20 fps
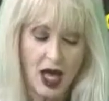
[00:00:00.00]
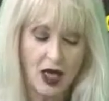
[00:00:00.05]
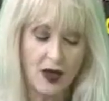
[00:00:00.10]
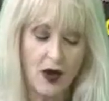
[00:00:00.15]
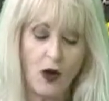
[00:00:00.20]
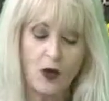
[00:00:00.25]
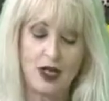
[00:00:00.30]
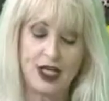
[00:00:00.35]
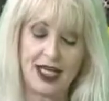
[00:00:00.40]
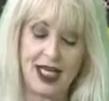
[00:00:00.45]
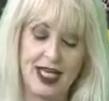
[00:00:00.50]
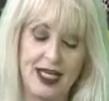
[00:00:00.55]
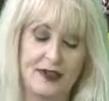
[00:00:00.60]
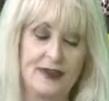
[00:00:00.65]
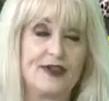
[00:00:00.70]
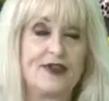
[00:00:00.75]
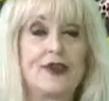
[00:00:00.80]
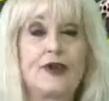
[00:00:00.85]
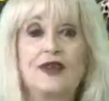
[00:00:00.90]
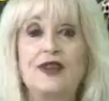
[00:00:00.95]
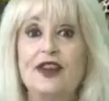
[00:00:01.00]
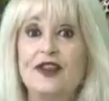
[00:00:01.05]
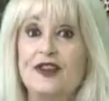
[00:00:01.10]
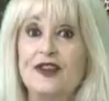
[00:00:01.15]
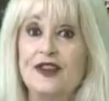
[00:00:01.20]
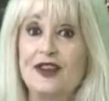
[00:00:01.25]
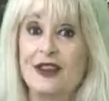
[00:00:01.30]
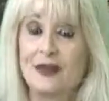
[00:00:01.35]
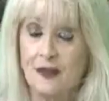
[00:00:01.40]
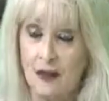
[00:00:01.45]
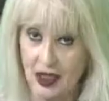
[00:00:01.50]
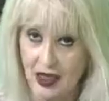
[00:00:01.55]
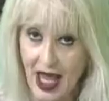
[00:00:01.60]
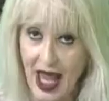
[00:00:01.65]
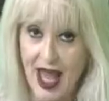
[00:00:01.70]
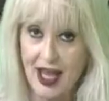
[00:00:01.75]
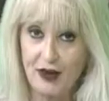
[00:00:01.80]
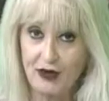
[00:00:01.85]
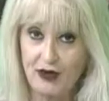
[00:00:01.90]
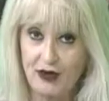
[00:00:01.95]
Okay, so this
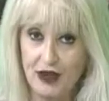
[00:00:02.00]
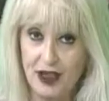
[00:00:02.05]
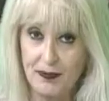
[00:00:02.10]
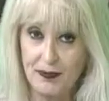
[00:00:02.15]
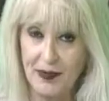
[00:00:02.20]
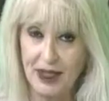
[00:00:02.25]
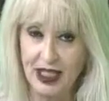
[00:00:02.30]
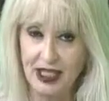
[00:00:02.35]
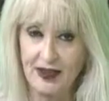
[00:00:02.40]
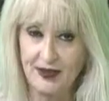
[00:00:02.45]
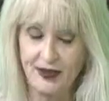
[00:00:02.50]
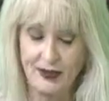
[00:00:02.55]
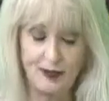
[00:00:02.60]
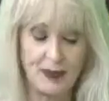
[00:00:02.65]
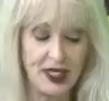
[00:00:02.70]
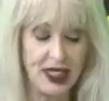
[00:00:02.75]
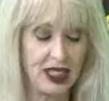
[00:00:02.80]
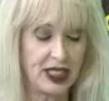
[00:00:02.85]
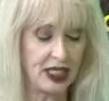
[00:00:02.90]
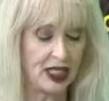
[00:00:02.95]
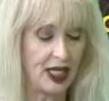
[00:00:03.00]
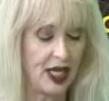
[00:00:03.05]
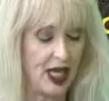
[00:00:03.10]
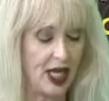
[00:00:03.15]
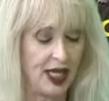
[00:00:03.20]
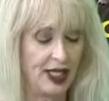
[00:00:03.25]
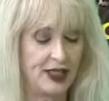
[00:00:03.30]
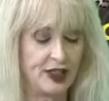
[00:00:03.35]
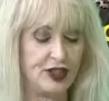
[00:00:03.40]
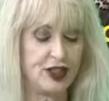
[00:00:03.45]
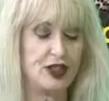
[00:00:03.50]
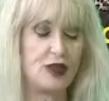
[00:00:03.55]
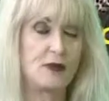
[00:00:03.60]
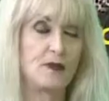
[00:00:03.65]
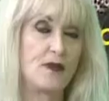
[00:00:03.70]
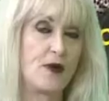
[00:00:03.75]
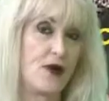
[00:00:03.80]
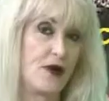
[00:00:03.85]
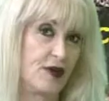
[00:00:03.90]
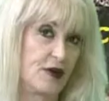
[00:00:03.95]
actually means being kind to your
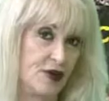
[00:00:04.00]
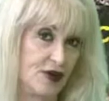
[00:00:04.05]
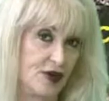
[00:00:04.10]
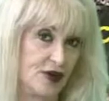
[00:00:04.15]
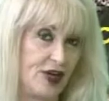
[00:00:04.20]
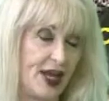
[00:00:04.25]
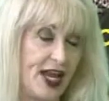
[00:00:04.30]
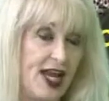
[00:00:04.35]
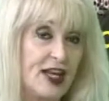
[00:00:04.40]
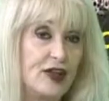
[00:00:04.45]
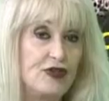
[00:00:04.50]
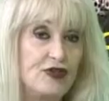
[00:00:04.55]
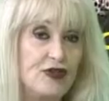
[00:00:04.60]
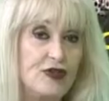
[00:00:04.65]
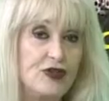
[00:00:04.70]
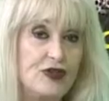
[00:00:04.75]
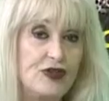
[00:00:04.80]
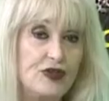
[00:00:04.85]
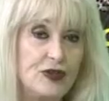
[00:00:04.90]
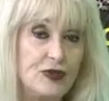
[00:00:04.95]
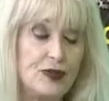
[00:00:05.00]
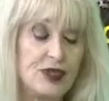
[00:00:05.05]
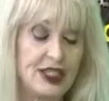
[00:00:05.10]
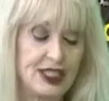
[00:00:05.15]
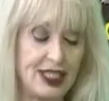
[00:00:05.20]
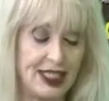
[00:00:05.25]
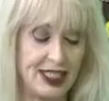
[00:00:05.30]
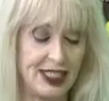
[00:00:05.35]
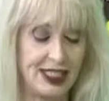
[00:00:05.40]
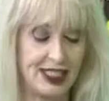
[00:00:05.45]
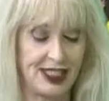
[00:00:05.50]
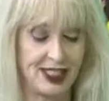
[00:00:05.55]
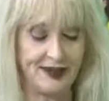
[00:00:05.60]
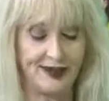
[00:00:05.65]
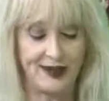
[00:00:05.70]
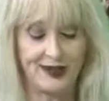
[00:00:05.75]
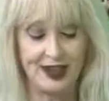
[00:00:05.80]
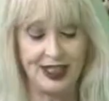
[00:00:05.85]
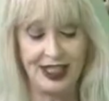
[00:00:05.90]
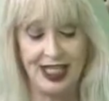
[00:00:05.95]
partner as you do indeed
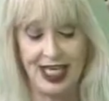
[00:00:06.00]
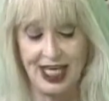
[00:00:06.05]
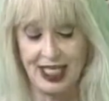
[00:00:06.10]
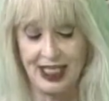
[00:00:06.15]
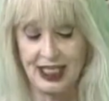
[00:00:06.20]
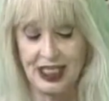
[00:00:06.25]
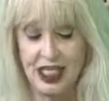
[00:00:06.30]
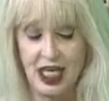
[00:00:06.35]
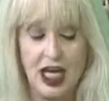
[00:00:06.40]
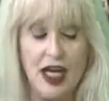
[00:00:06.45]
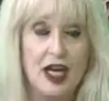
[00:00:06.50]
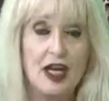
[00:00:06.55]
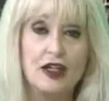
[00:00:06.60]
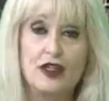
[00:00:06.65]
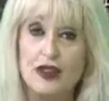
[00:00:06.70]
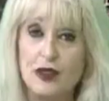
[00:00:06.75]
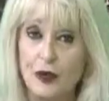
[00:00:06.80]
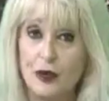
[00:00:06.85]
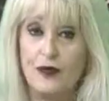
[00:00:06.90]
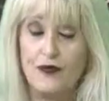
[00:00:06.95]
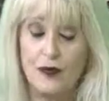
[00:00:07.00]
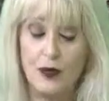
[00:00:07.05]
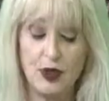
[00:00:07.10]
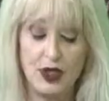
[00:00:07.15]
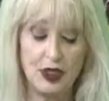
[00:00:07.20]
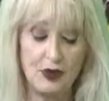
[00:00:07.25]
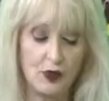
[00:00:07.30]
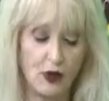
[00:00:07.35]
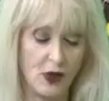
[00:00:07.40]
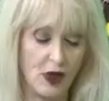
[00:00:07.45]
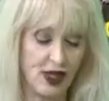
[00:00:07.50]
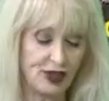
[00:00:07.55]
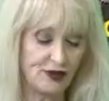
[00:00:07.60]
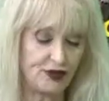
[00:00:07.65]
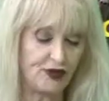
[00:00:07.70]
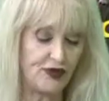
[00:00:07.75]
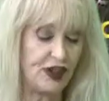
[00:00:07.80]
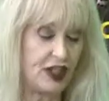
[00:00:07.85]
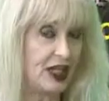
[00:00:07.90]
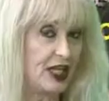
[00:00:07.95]
disconnect to avoid
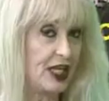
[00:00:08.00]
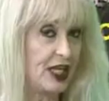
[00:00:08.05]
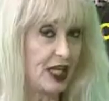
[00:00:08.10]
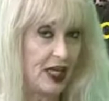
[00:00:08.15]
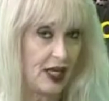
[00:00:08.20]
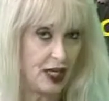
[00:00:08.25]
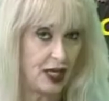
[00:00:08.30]
watching